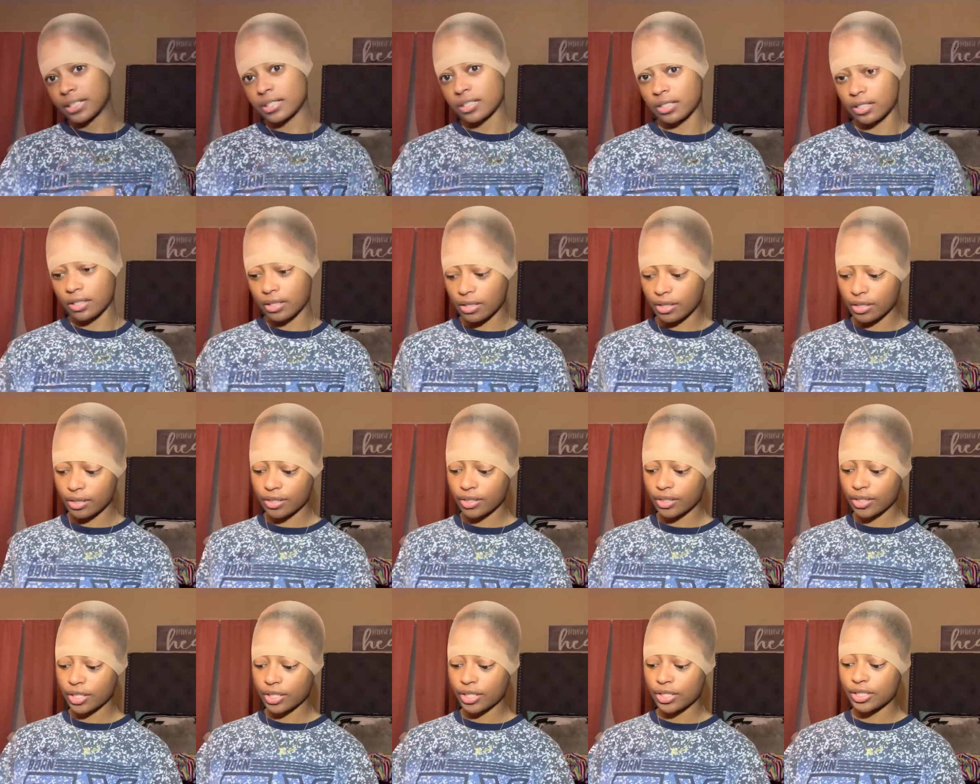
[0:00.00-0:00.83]
skin
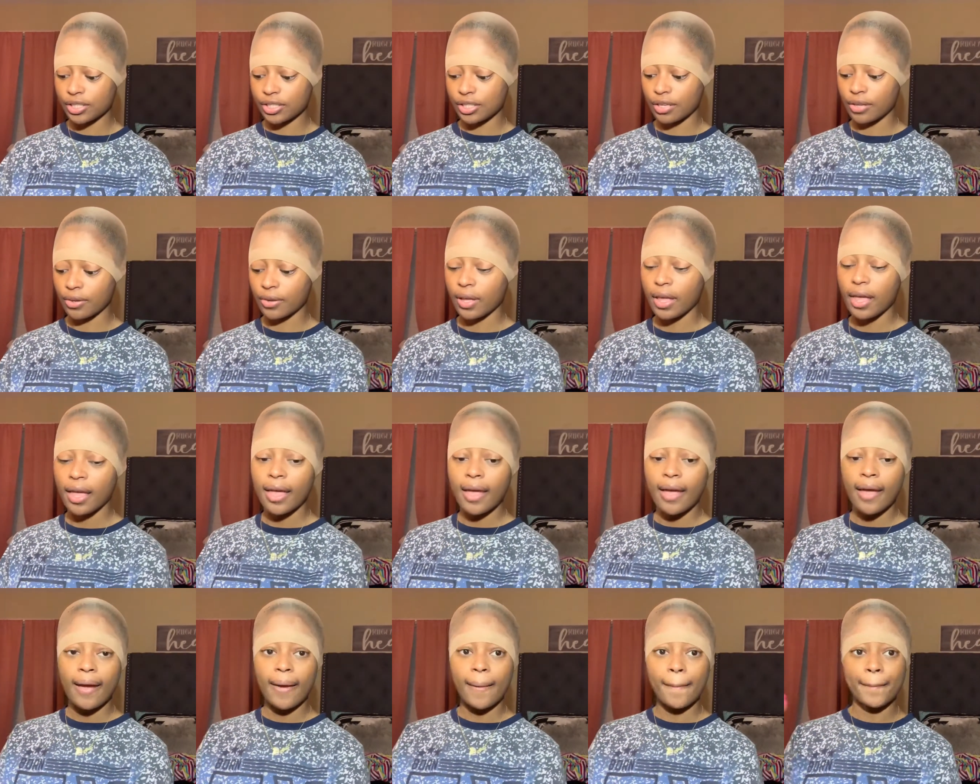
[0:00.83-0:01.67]
color. So
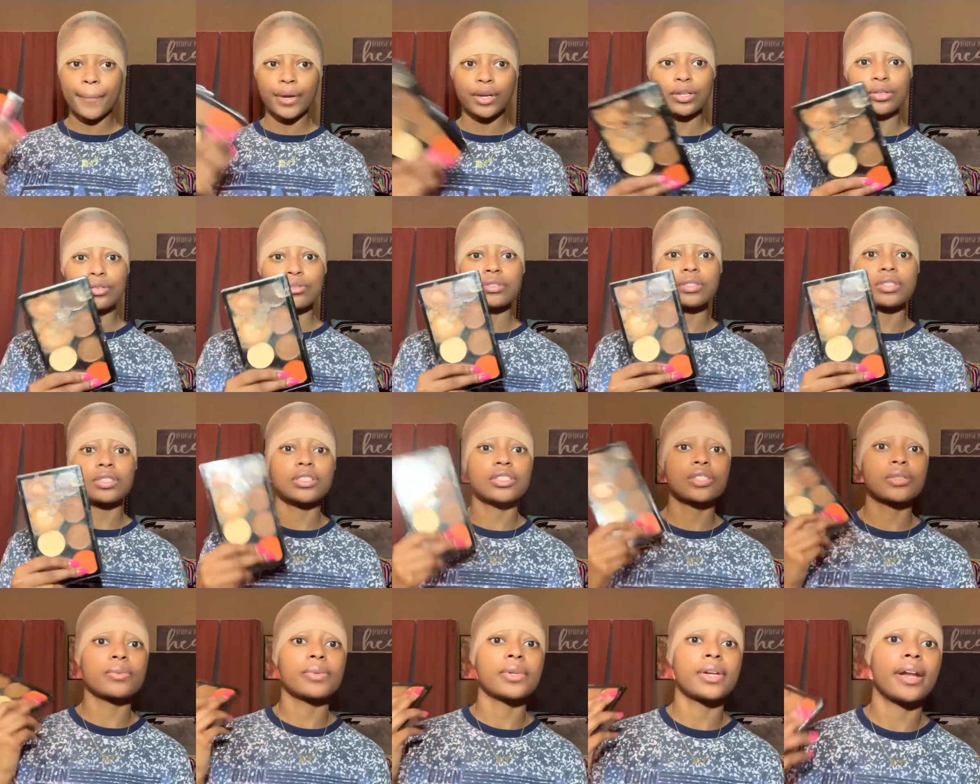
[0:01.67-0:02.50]
I'm gonna use
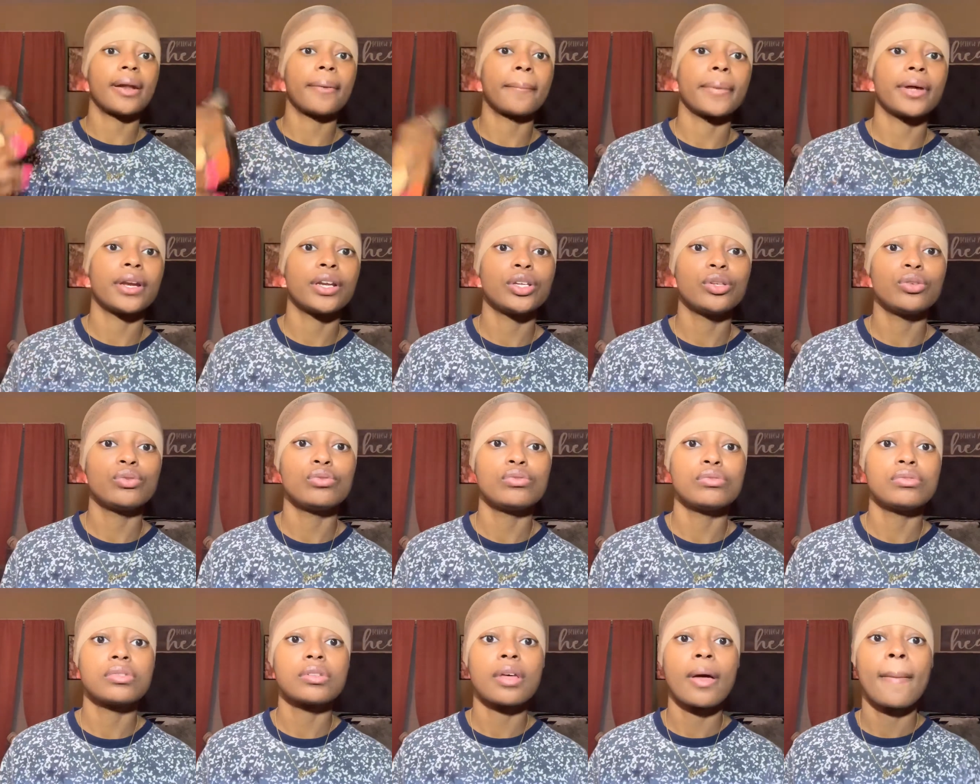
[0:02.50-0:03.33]
this one. I'm gonna
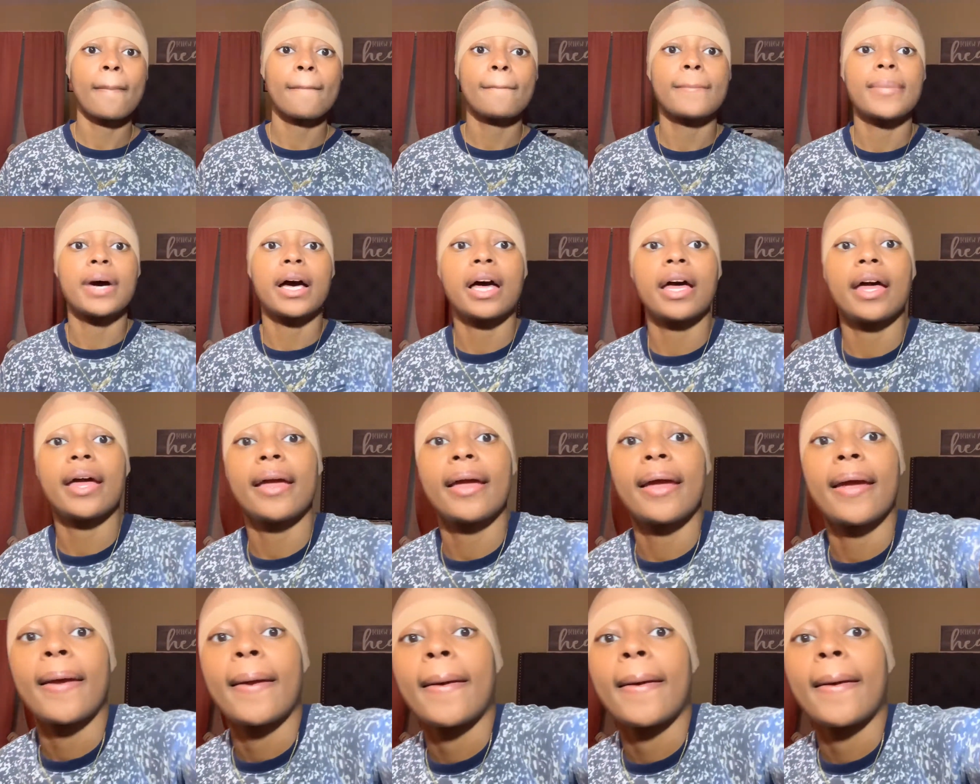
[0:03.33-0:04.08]
use my